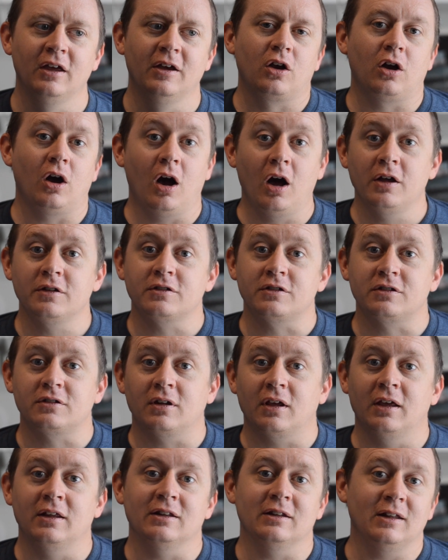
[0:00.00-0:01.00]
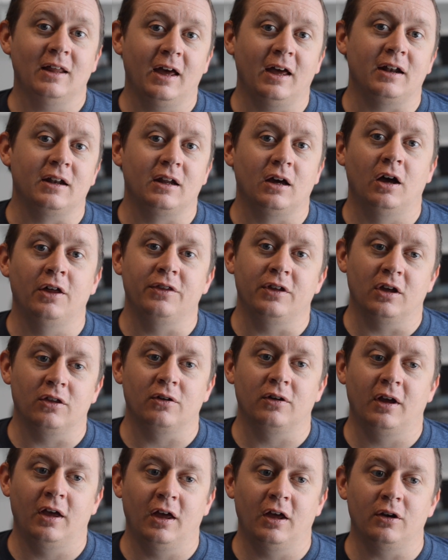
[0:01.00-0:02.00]
Const and let, on the other
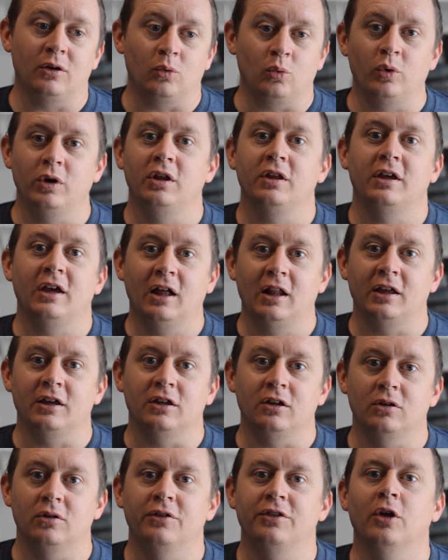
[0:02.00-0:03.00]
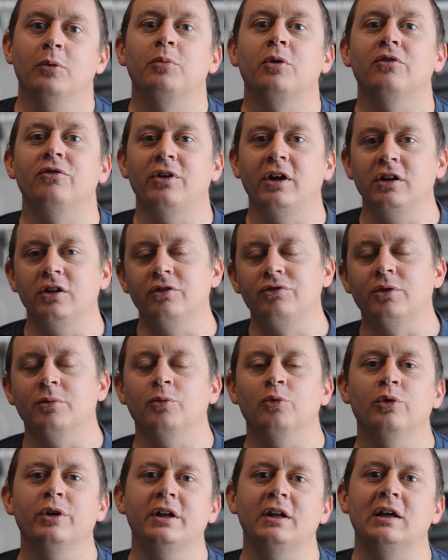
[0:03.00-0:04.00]
hand, will yell at you and they'll prevent you from
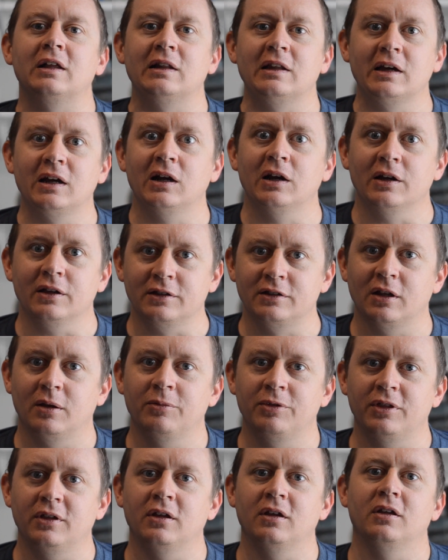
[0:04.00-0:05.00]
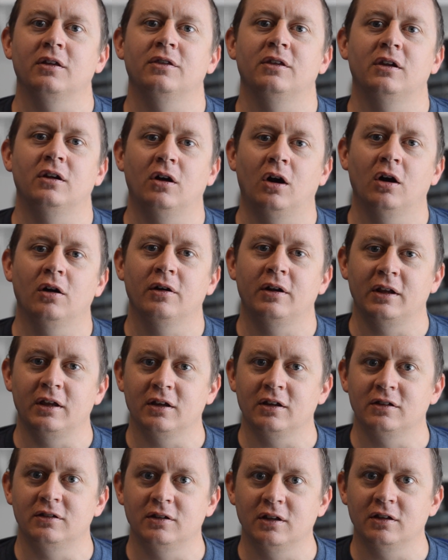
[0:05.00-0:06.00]
redeclaring something that already
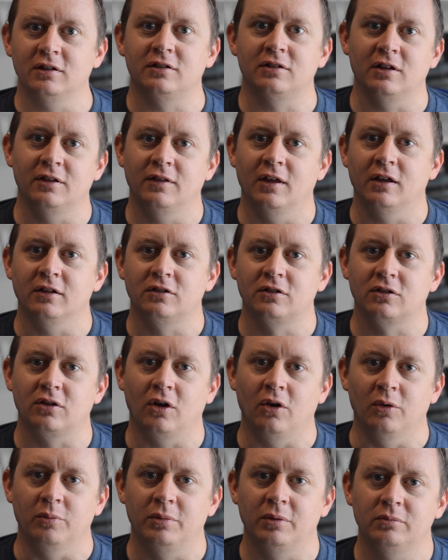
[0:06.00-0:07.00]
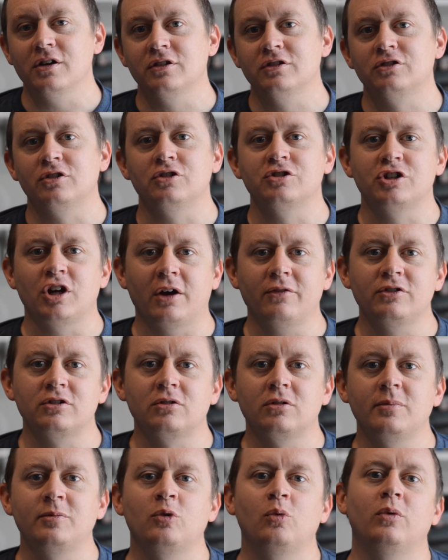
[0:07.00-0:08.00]
exists in that scope. So
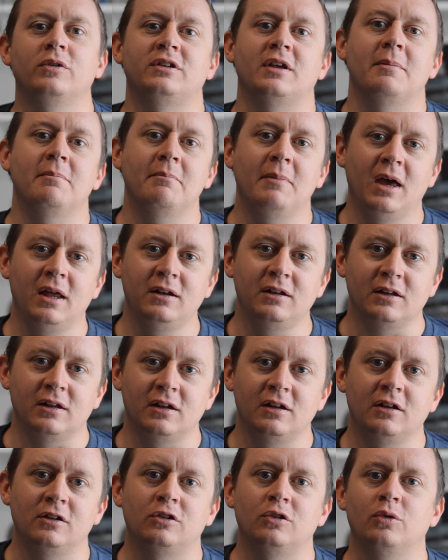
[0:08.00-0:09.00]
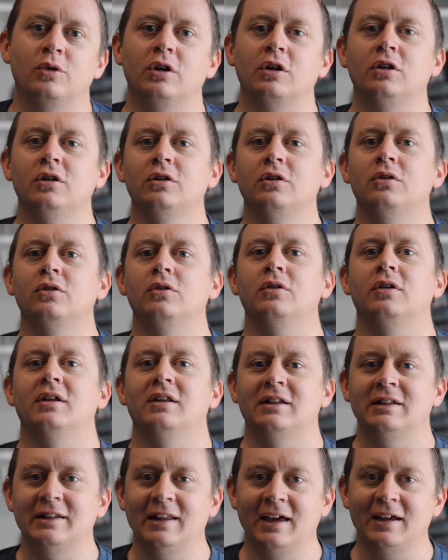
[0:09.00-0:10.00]
JavaScript was amended to include
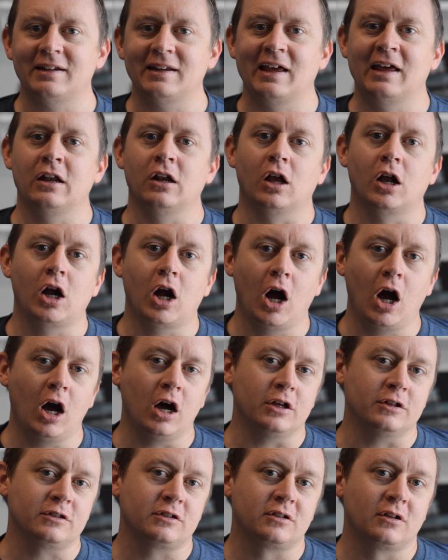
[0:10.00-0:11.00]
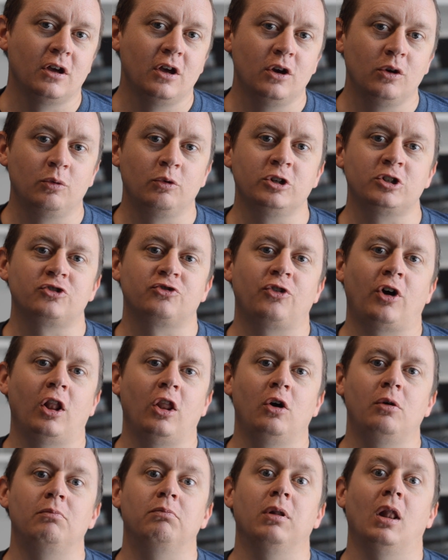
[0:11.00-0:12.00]
let and const, which
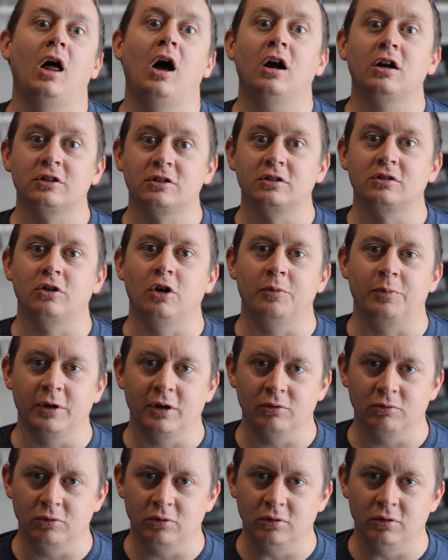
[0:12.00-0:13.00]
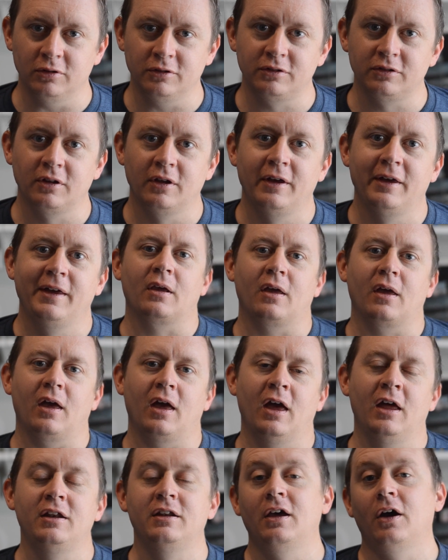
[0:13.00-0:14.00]
follow block scoping rules,
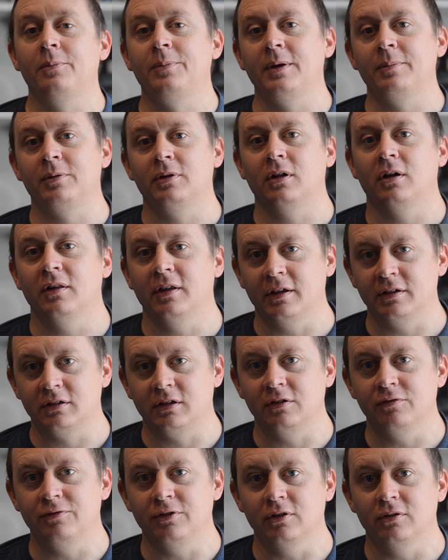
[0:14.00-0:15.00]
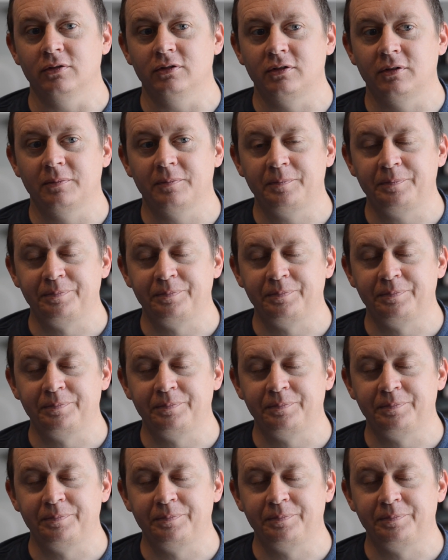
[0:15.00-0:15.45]
and now people are less confused.